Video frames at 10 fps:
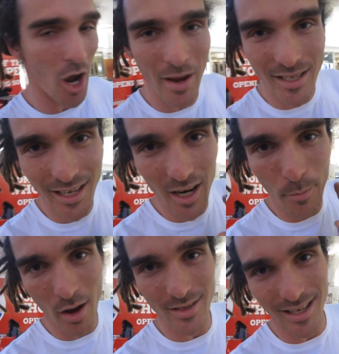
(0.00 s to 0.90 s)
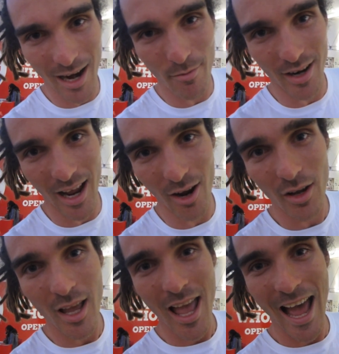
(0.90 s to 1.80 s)
I'm actually going to pass the camera now
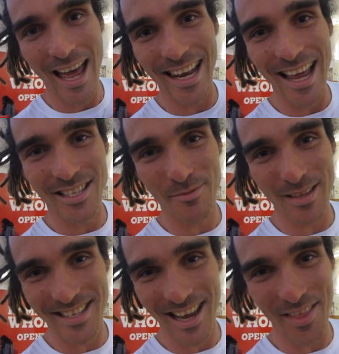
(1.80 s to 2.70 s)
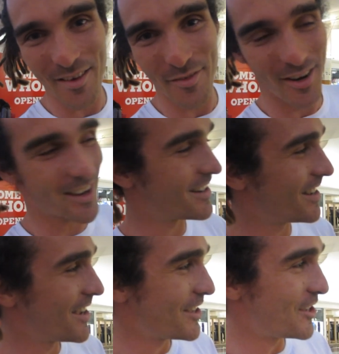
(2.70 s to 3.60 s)
and let some of the South African
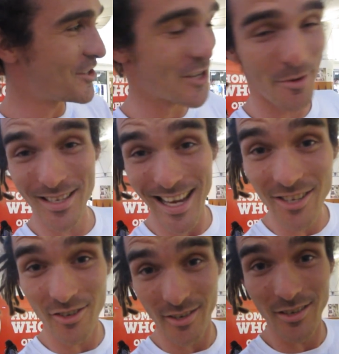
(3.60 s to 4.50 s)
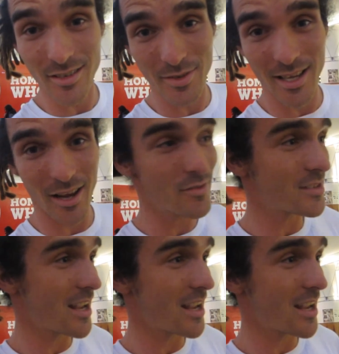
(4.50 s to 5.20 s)
YouTubers introduce themselves.